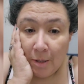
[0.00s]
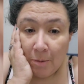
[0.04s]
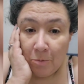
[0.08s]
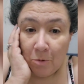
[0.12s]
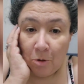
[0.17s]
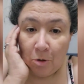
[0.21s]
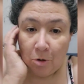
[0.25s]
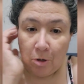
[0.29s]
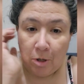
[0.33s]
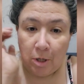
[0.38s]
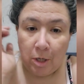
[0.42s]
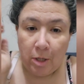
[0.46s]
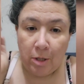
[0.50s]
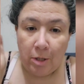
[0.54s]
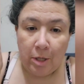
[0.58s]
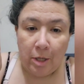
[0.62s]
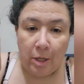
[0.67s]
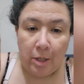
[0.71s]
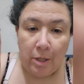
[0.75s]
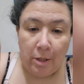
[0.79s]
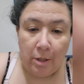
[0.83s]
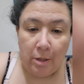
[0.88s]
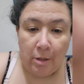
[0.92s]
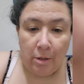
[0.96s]
not going to get
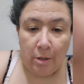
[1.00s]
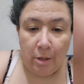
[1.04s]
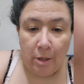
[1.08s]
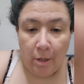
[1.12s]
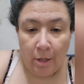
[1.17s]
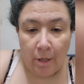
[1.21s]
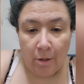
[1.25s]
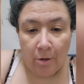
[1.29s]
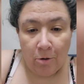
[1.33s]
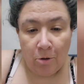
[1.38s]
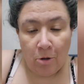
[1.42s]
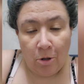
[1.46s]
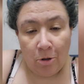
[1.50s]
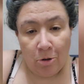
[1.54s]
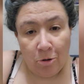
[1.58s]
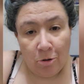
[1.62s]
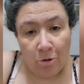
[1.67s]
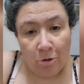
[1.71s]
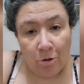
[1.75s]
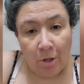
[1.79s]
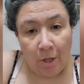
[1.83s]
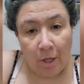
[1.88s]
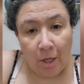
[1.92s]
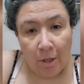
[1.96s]
into any, not
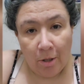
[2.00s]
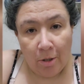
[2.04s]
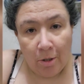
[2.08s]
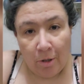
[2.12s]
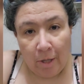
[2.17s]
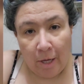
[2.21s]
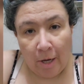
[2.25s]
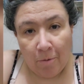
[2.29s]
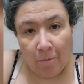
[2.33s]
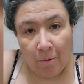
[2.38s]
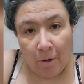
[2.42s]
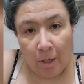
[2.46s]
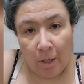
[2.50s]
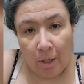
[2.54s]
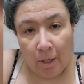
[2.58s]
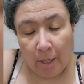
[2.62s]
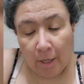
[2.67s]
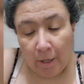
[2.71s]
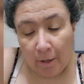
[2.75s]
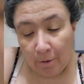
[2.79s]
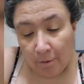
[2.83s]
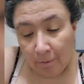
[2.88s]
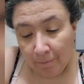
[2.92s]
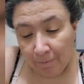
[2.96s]
going to get into that right
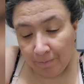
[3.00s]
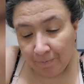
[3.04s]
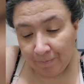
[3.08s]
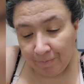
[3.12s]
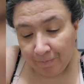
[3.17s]
now.